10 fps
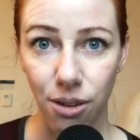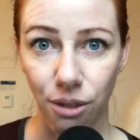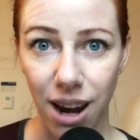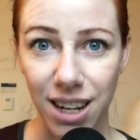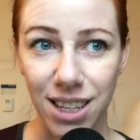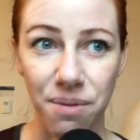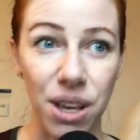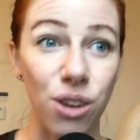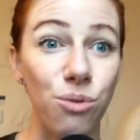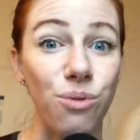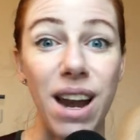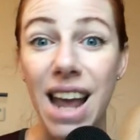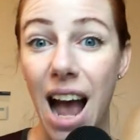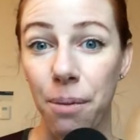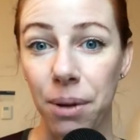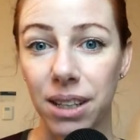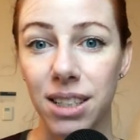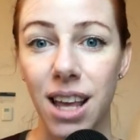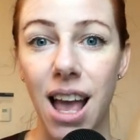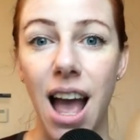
right? Something great happens.